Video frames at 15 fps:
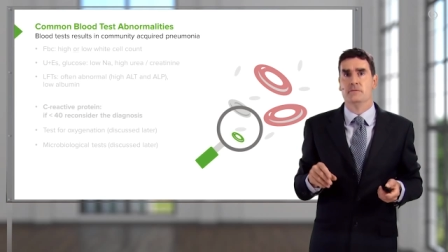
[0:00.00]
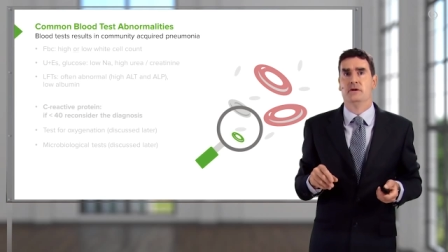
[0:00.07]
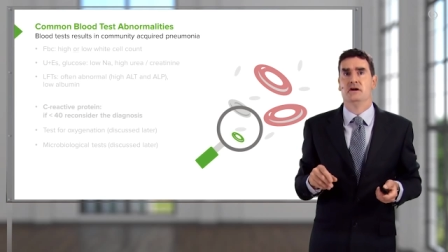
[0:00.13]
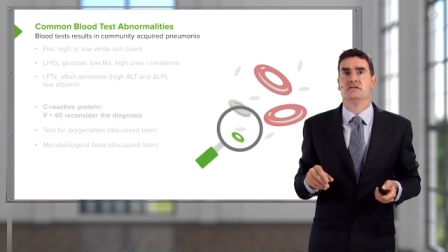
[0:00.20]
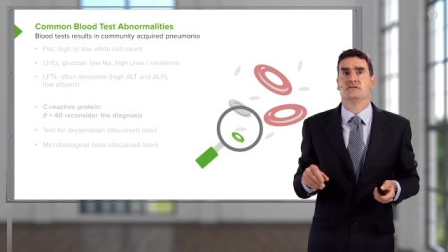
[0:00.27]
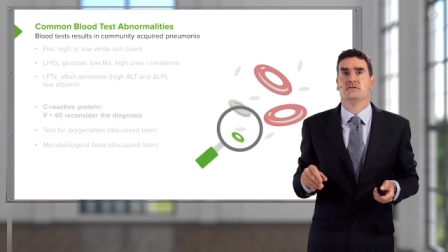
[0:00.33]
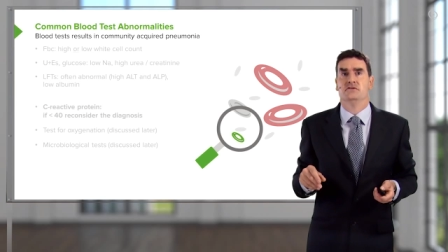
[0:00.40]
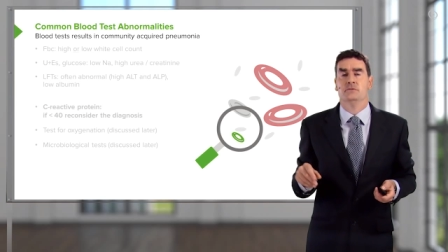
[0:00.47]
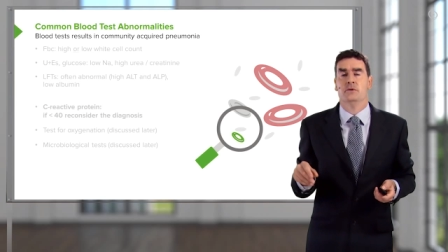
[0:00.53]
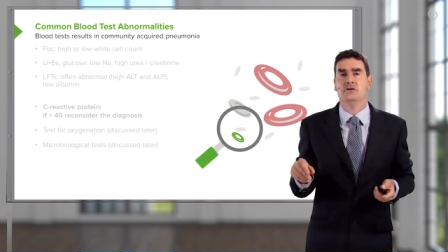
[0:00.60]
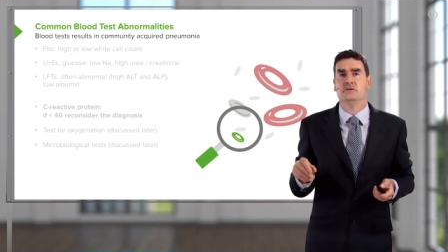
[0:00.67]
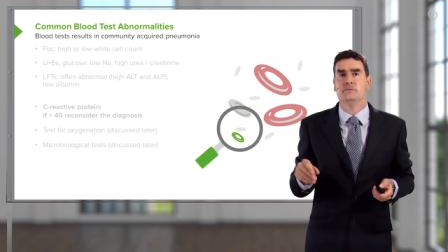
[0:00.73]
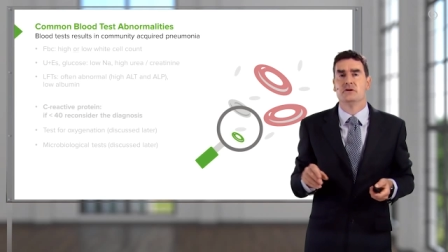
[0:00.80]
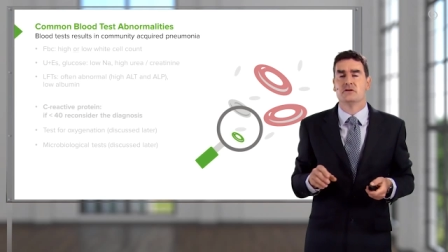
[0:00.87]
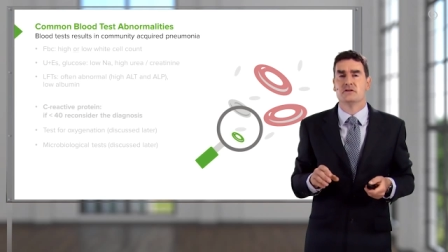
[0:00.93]
in patients with
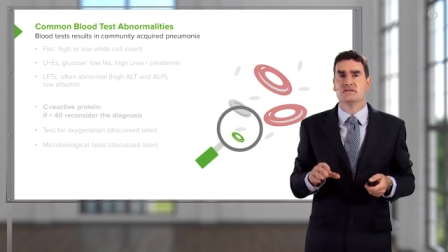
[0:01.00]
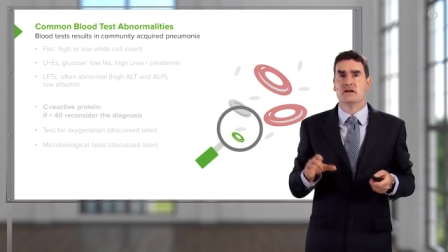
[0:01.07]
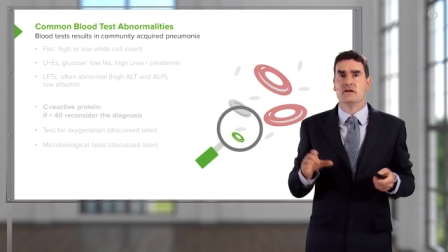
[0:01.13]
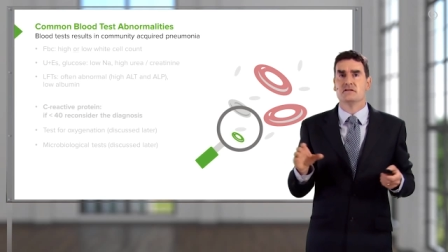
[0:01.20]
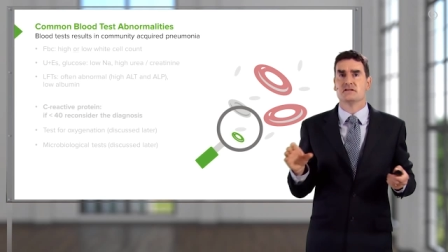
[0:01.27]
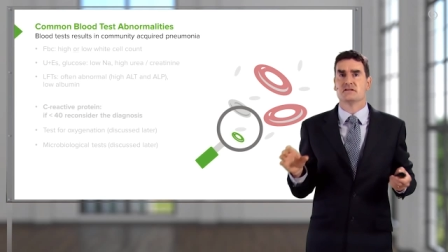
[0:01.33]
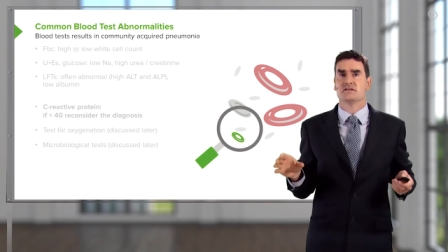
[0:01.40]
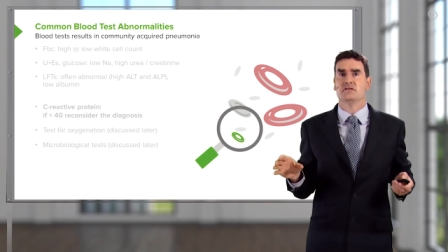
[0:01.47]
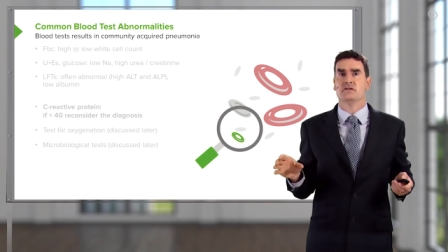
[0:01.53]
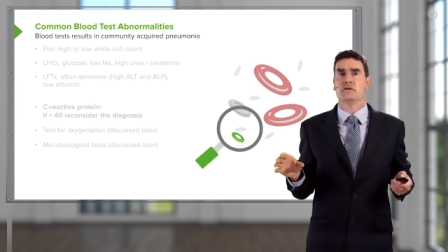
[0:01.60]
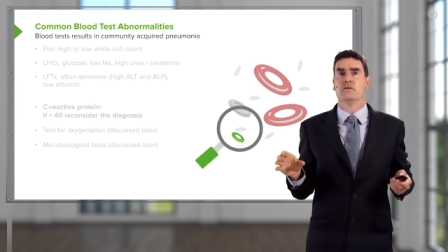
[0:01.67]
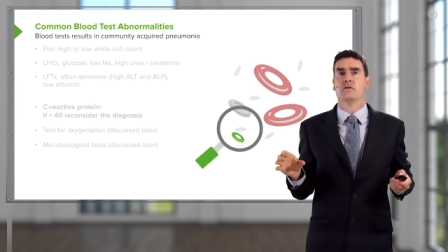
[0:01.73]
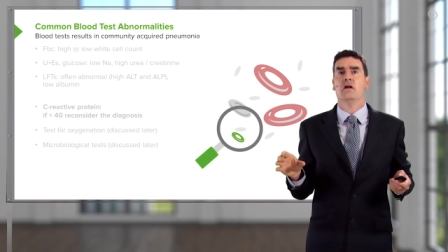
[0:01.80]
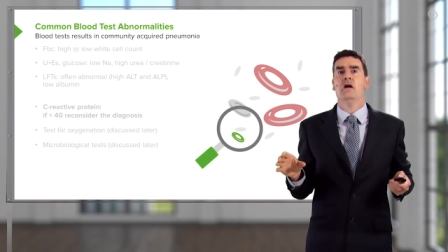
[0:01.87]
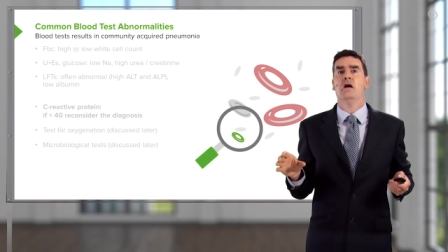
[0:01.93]
pneumonia because there are
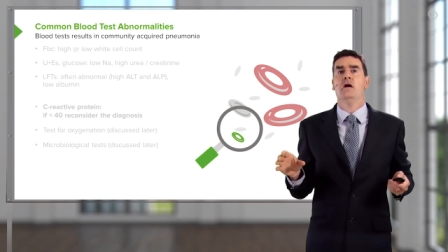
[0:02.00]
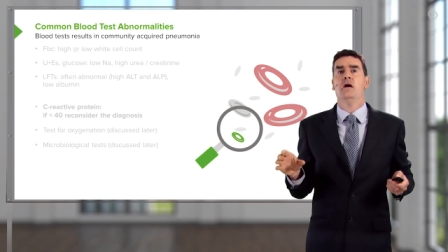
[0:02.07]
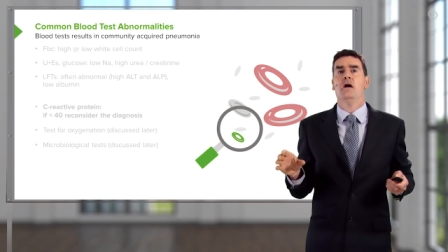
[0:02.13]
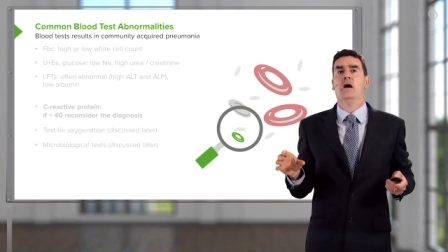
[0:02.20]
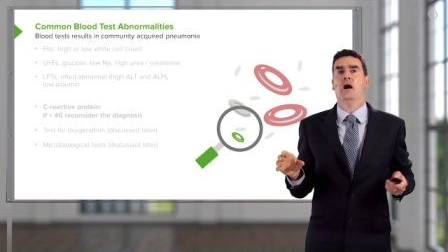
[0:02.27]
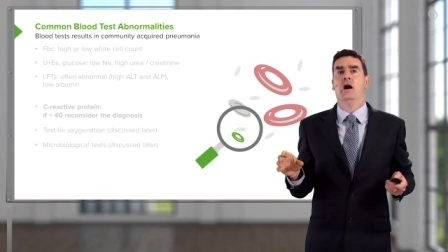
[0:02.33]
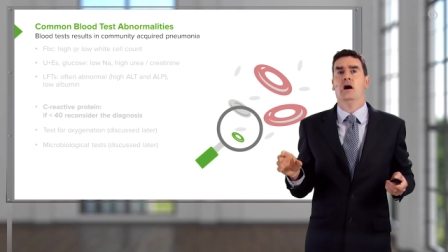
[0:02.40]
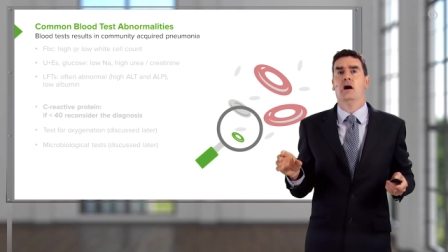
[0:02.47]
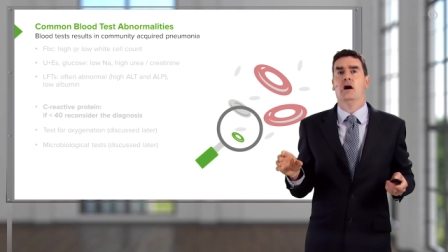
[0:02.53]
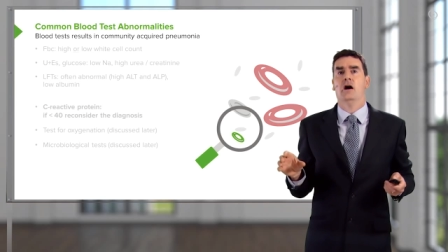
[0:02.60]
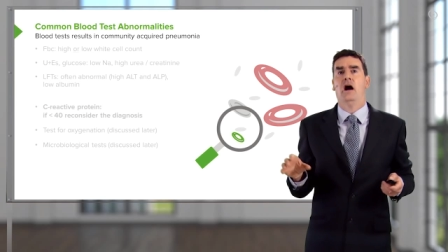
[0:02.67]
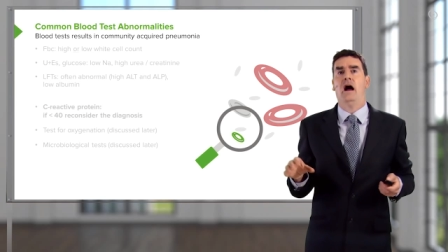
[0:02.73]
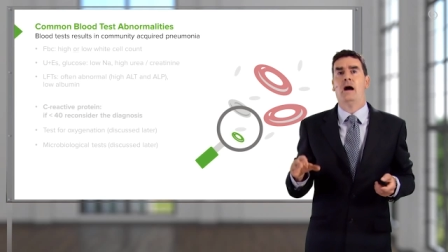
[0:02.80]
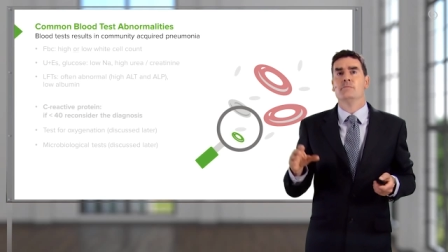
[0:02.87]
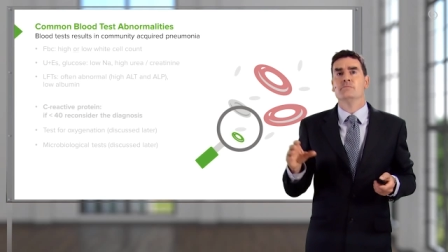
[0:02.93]
certain
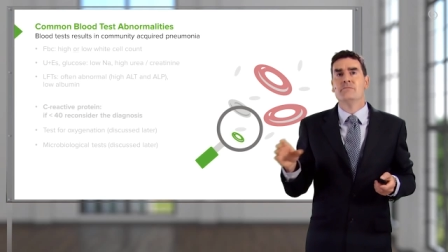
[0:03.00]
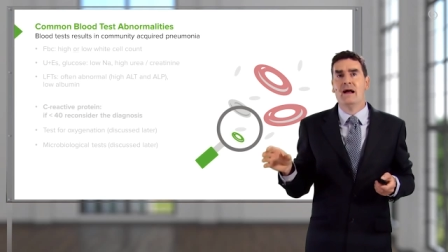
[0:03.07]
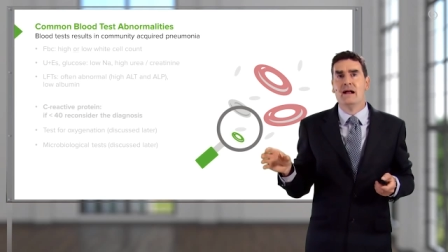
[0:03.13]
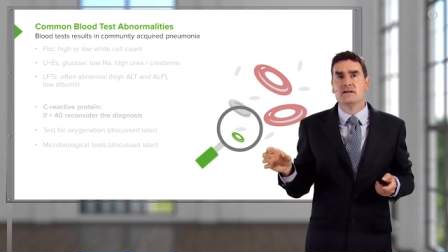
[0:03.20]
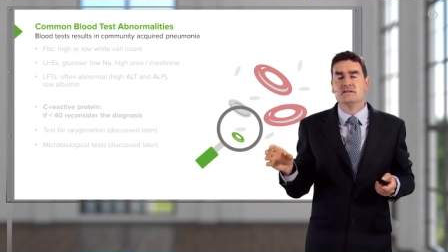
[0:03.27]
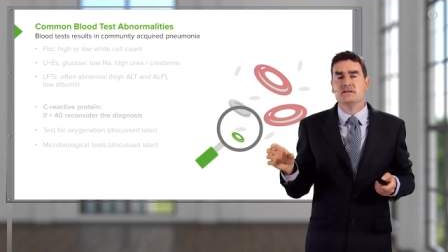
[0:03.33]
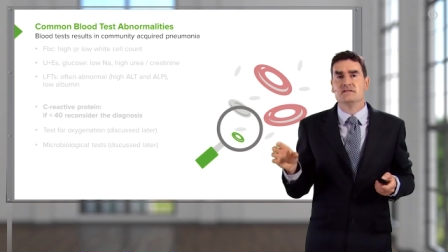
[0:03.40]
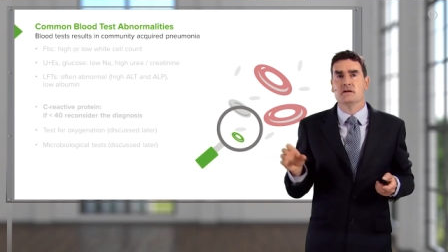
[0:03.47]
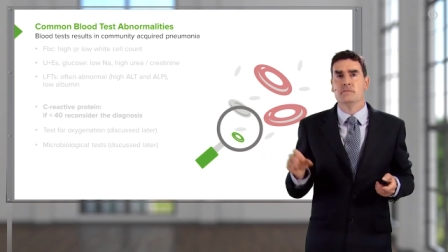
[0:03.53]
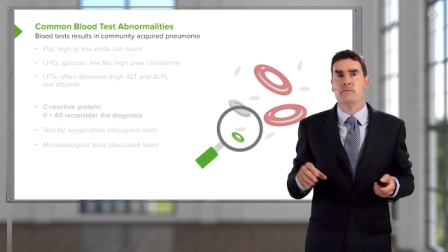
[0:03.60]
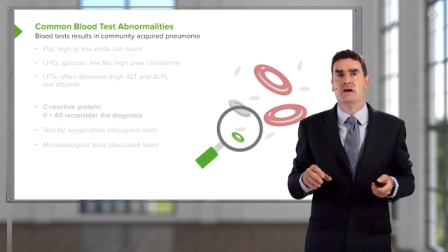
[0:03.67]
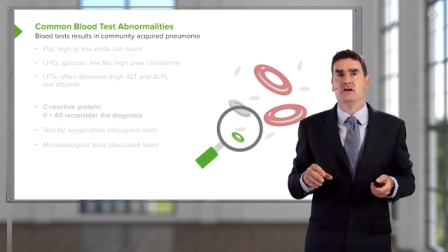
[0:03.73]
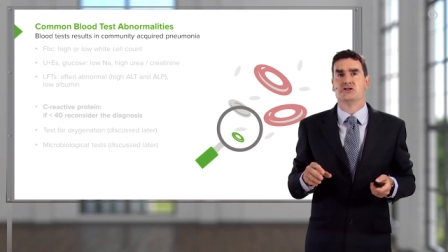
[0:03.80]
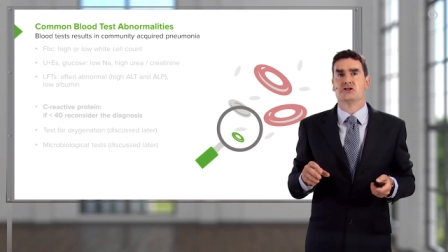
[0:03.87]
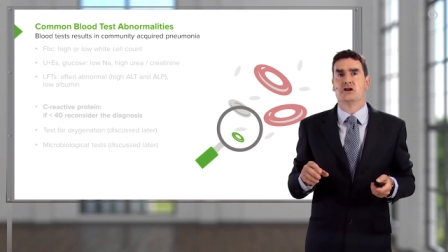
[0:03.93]
abnormalities that
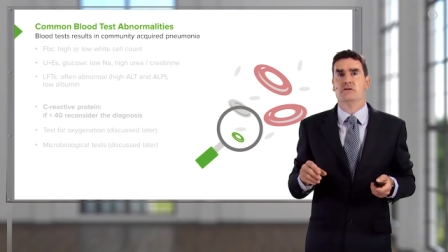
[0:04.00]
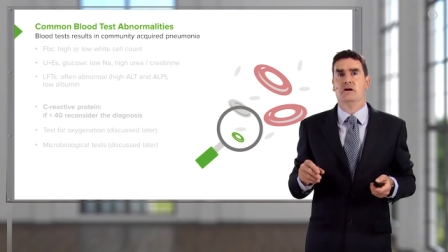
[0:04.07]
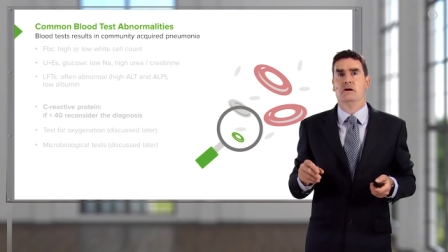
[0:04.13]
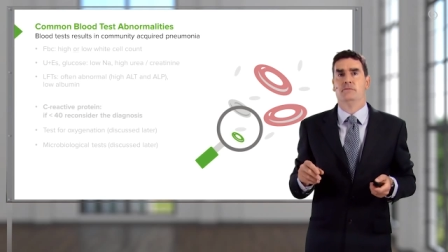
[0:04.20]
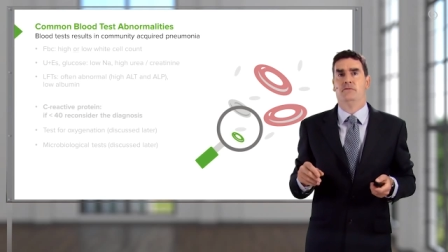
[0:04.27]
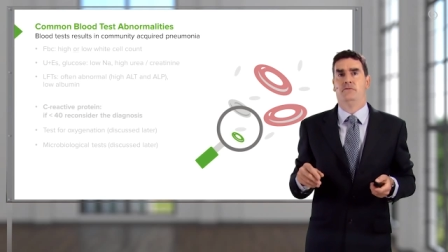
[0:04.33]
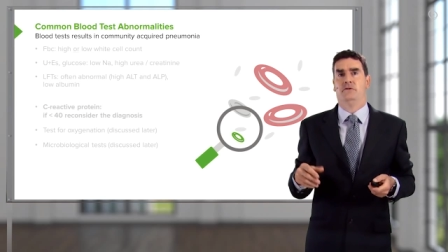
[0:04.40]
may show up.